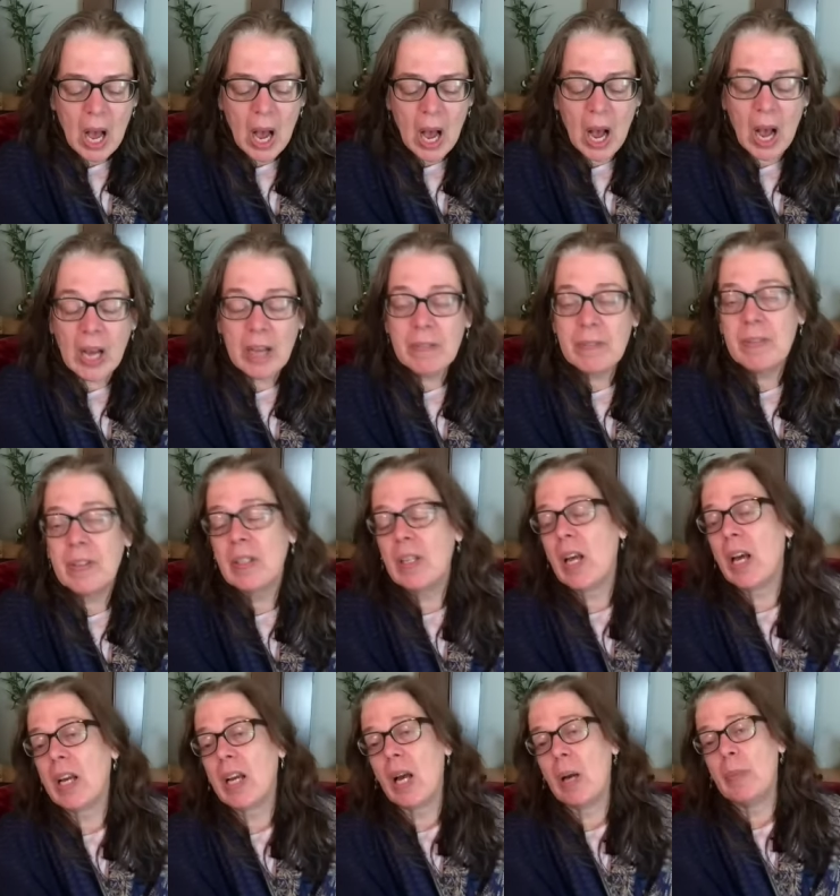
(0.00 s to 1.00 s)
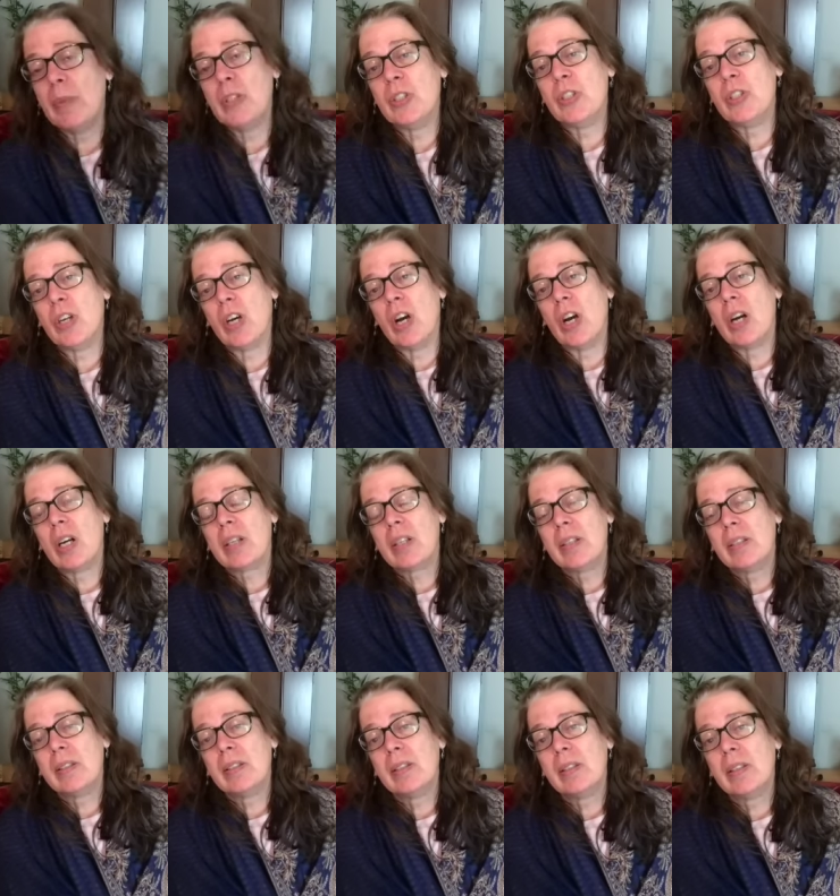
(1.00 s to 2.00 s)
I feel like I'm in shock.
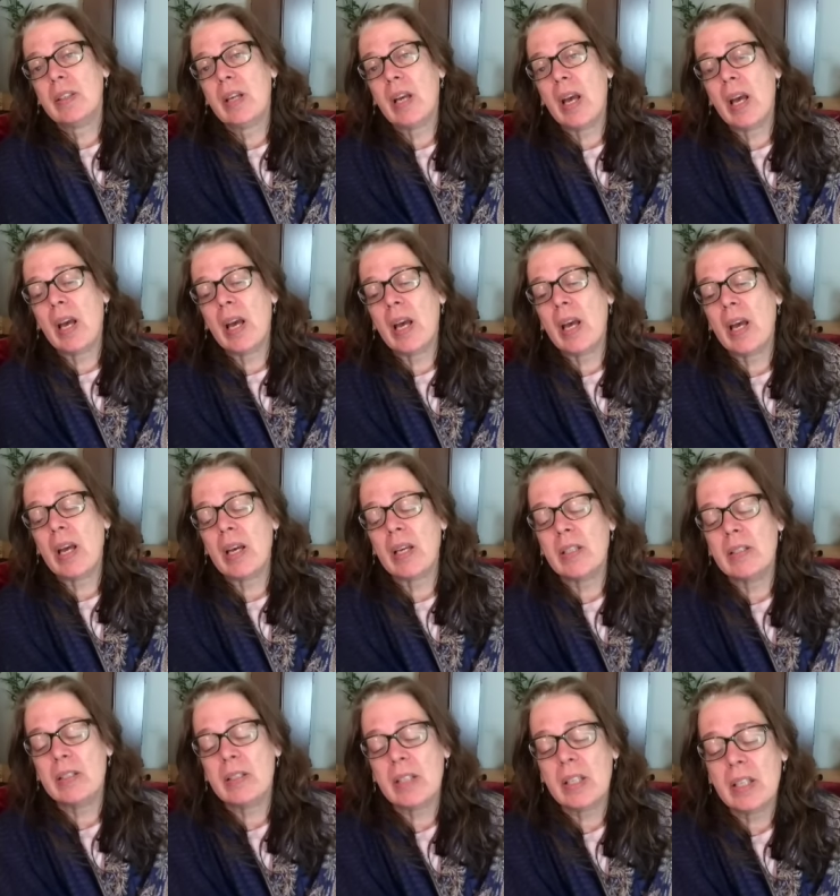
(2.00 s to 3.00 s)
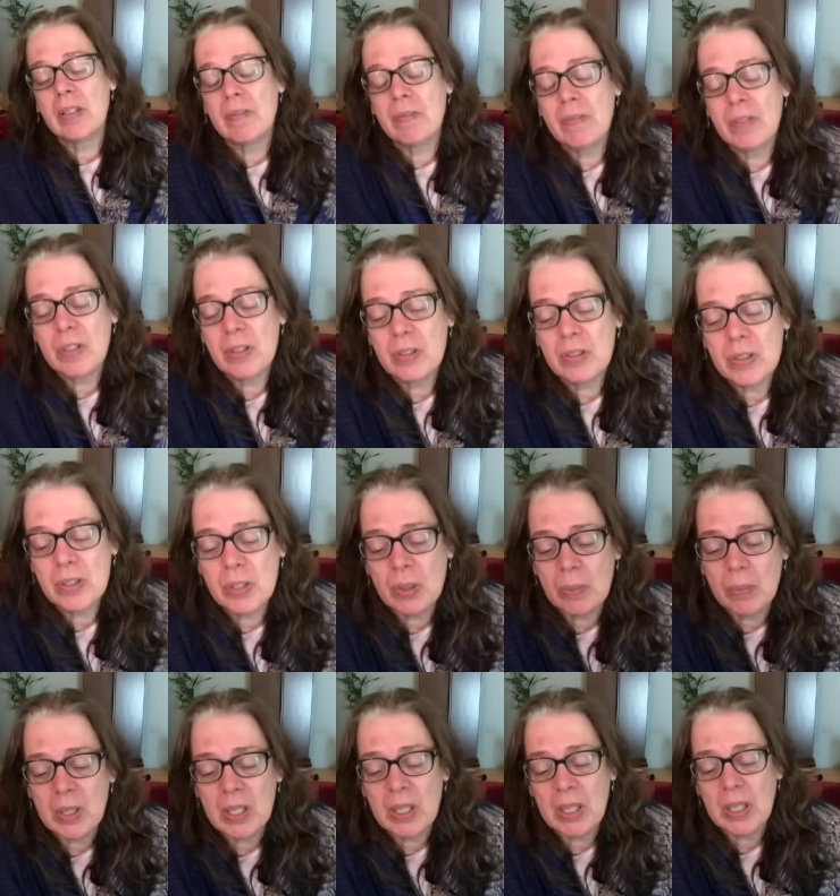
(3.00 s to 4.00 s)
And it feels to
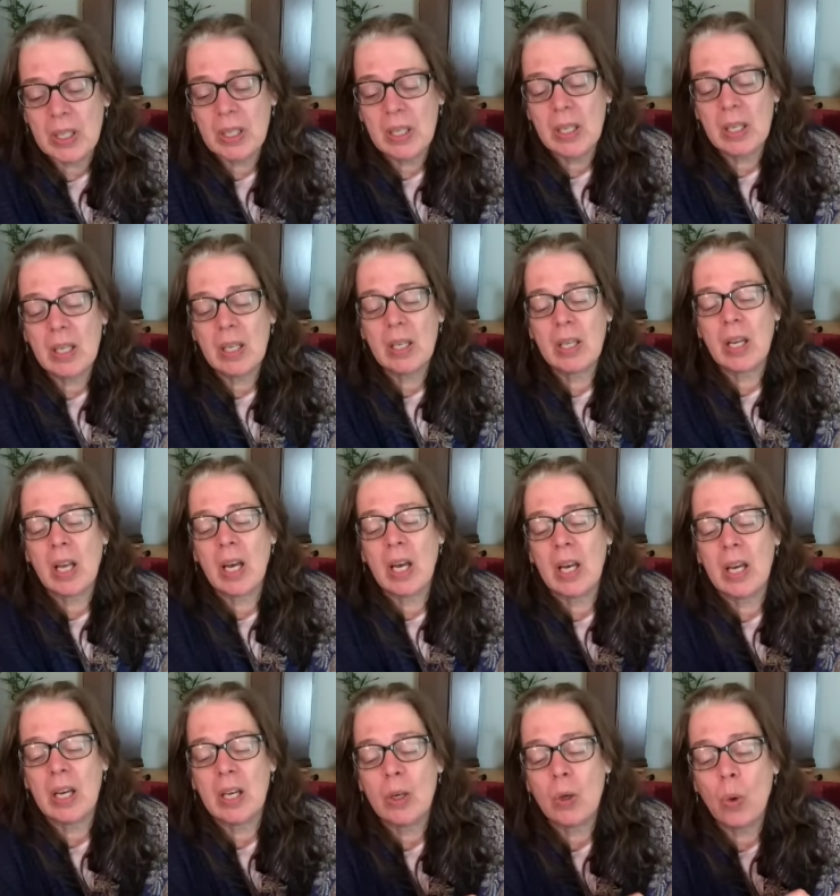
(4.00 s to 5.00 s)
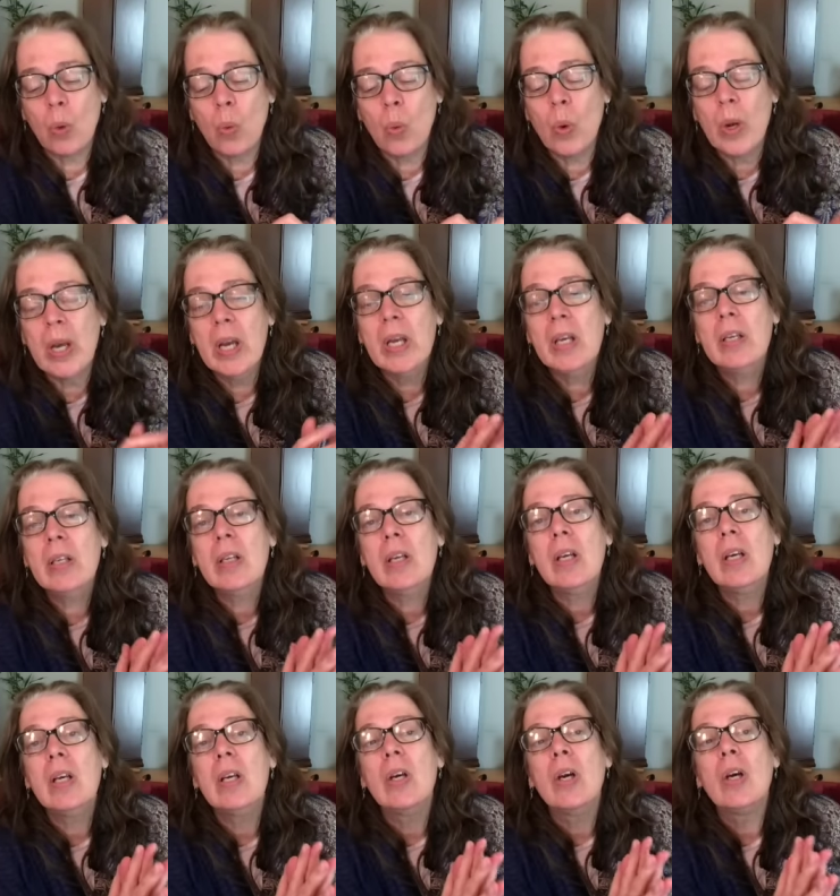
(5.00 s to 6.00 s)
me like
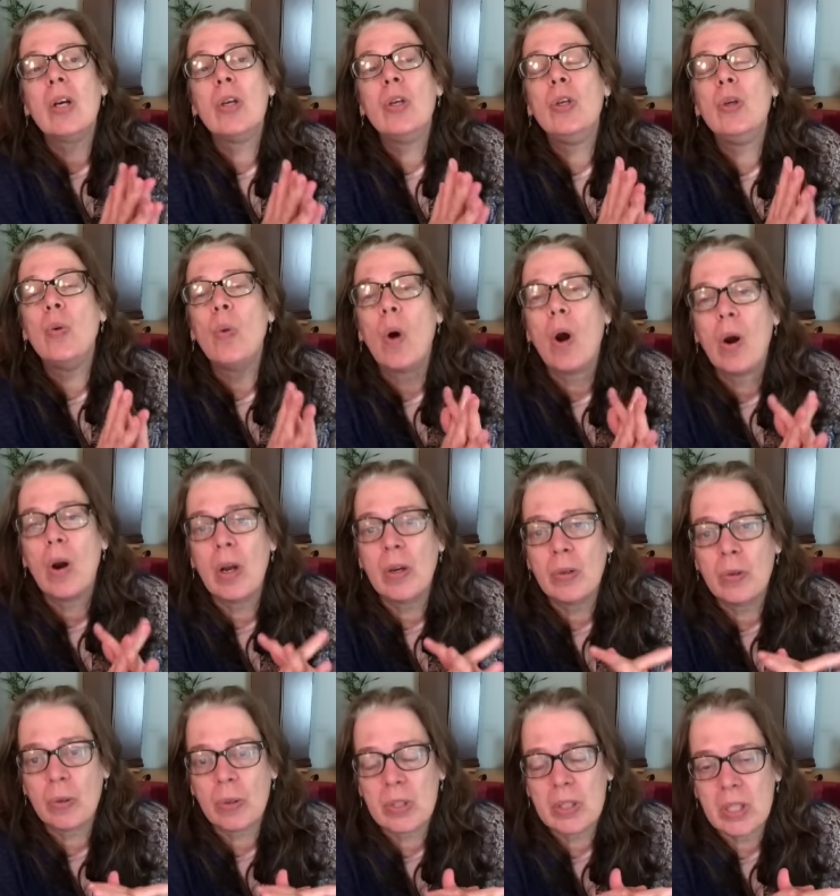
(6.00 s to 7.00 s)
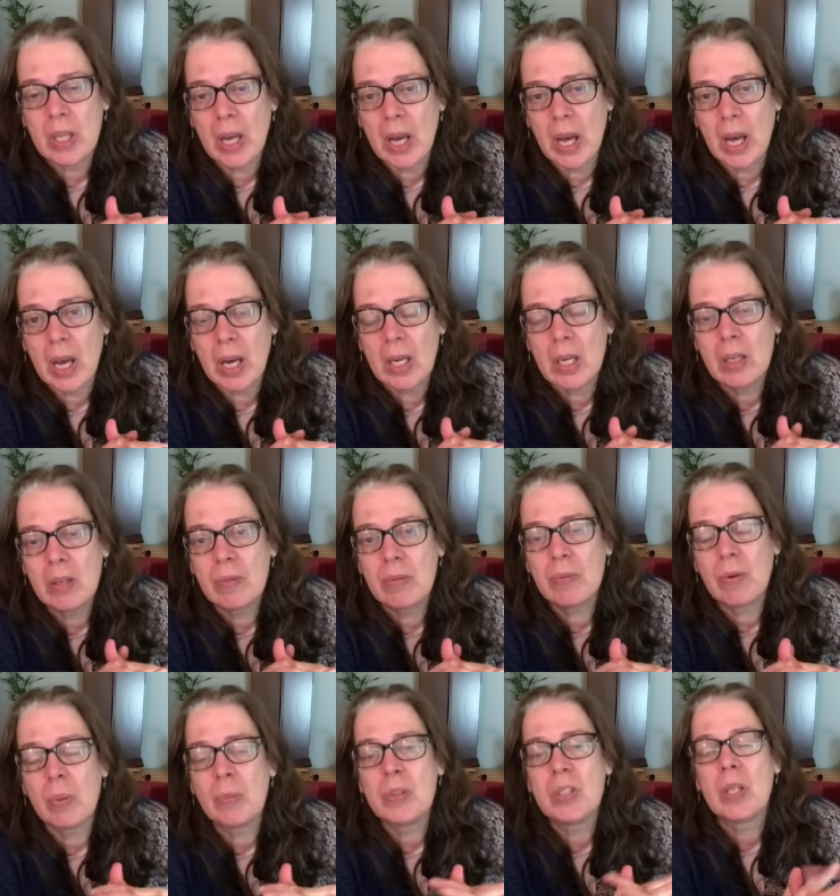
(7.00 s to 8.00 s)
when you are under attack
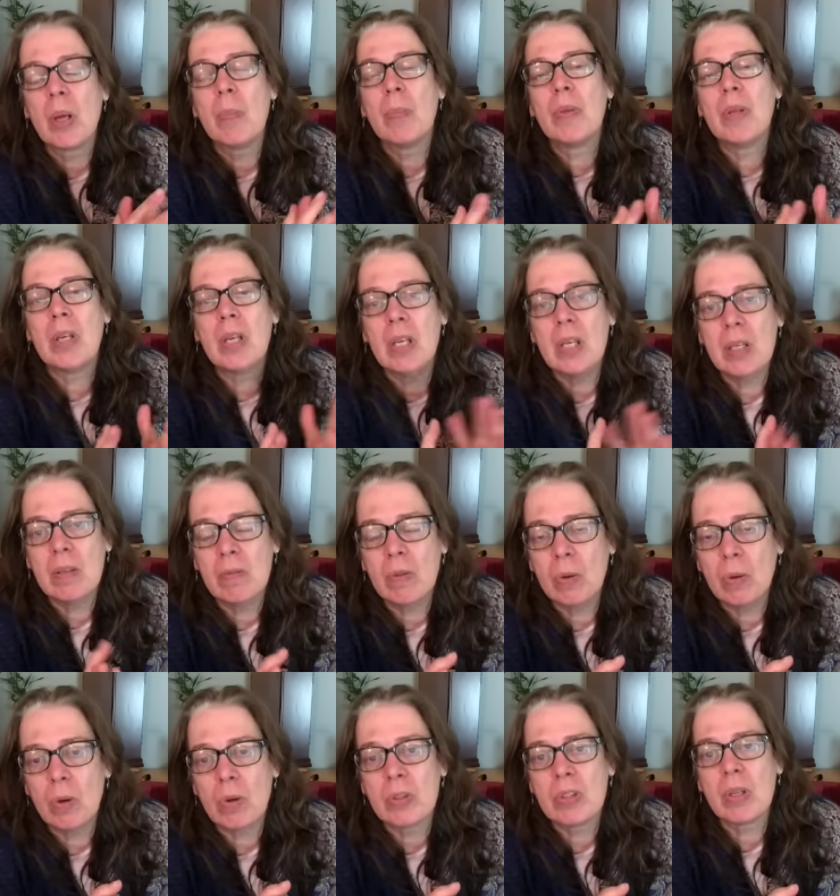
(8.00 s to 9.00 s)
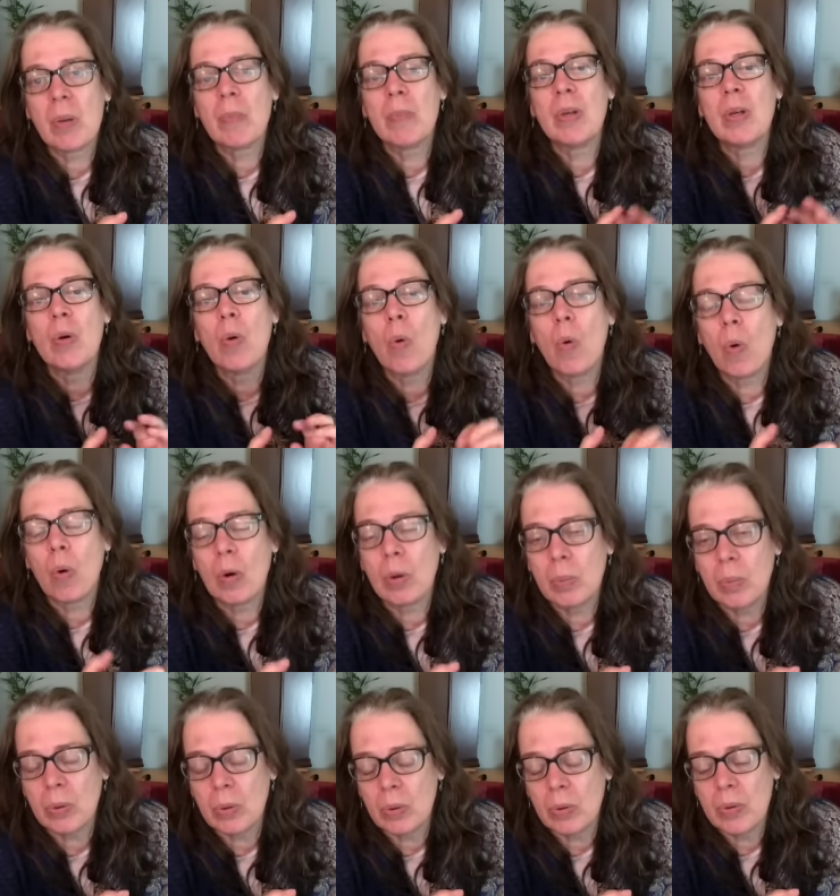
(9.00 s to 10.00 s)
from something evil or something
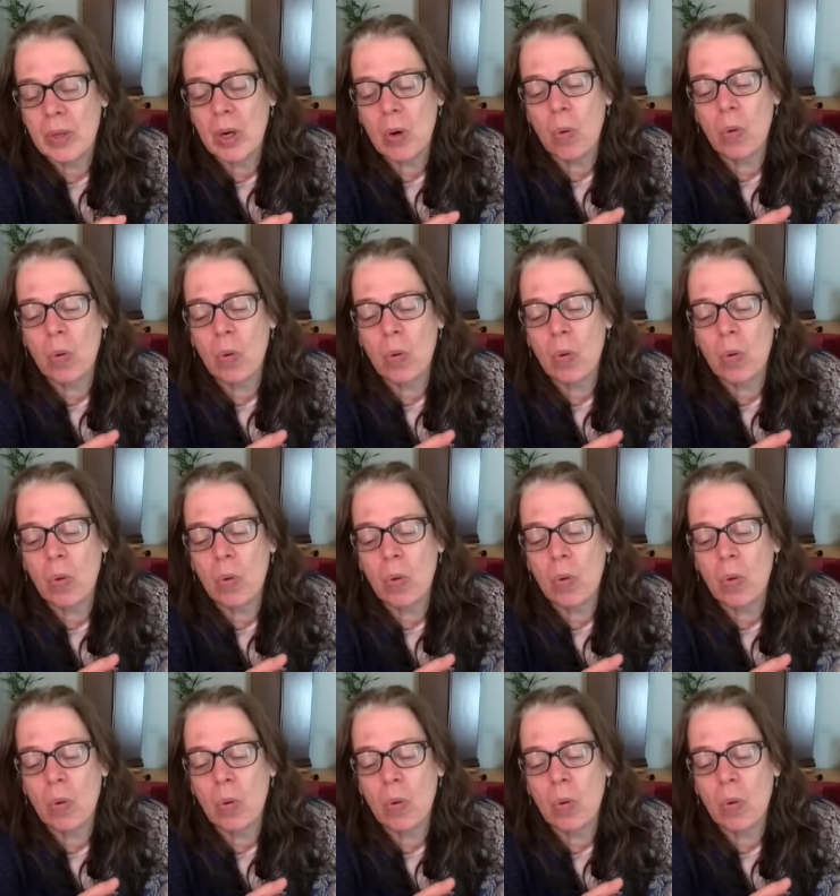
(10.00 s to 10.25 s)
horrible that